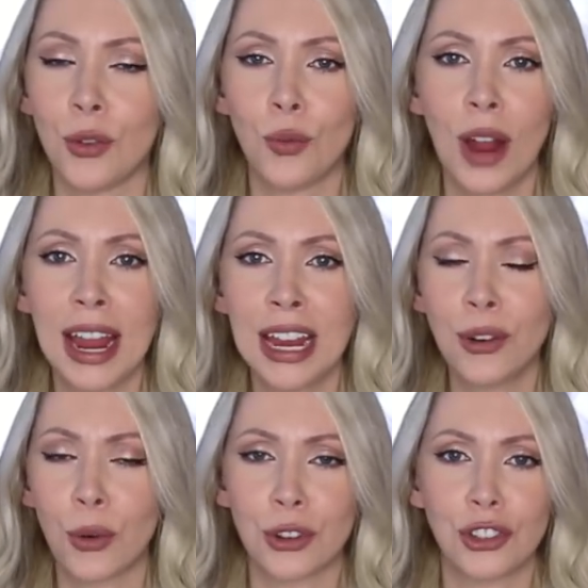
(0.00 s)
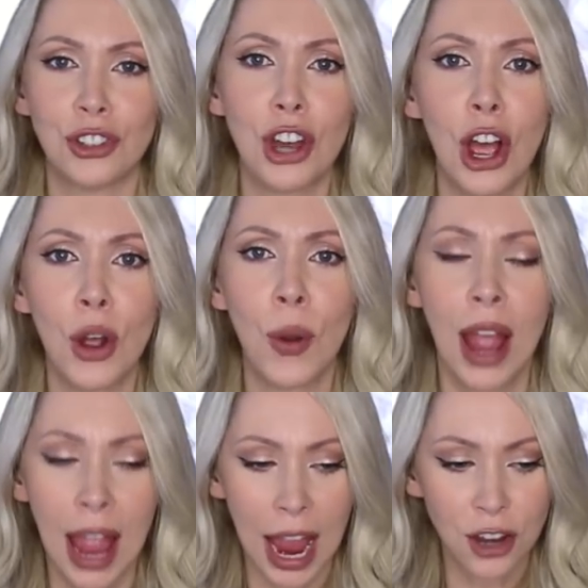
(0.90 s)
in the rain or
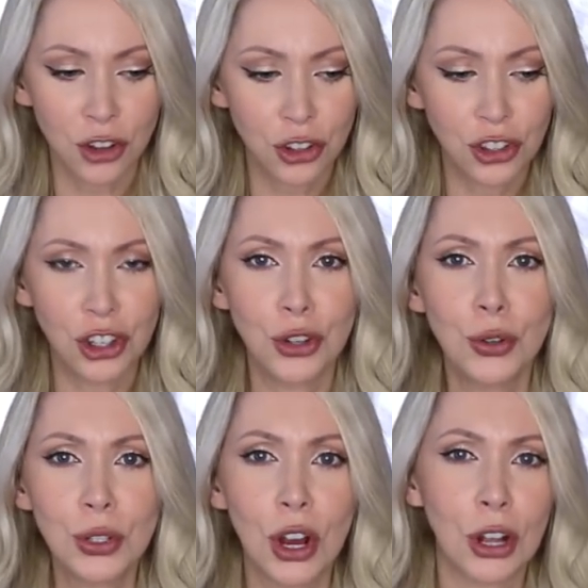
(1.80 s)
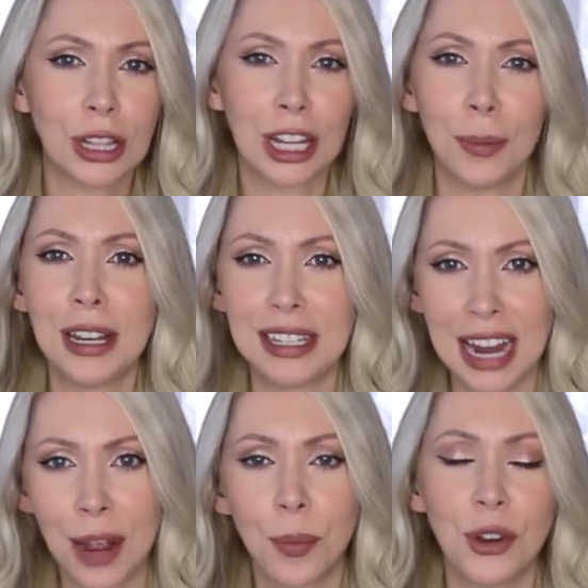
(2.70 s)
snow and your shoes are a little bit
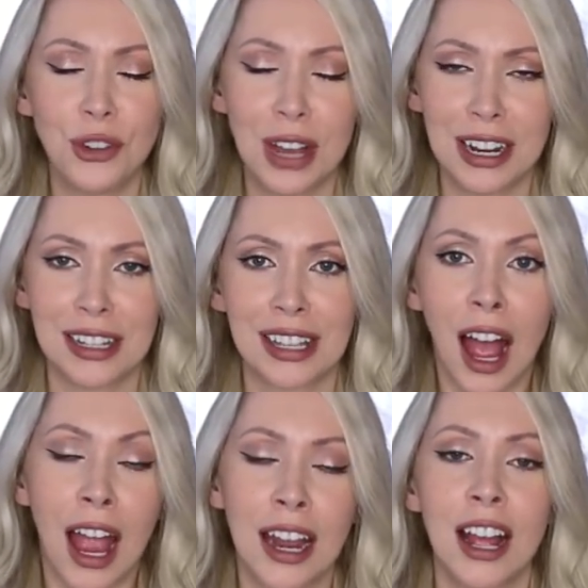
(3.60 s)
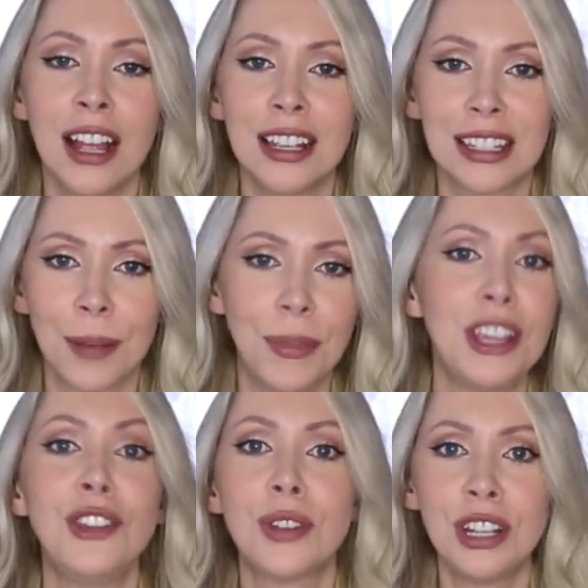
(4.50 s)
damp when you get inside,
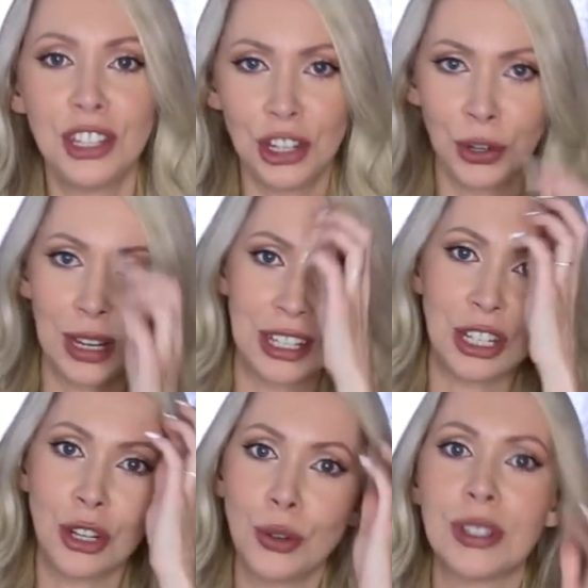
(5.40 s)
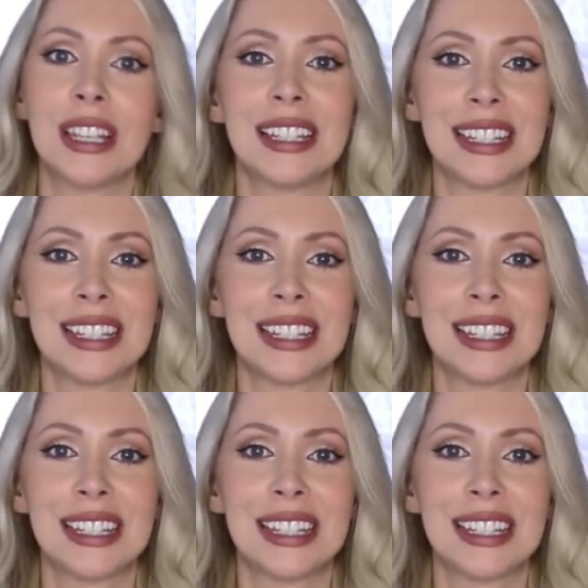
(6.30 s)
something you can do is use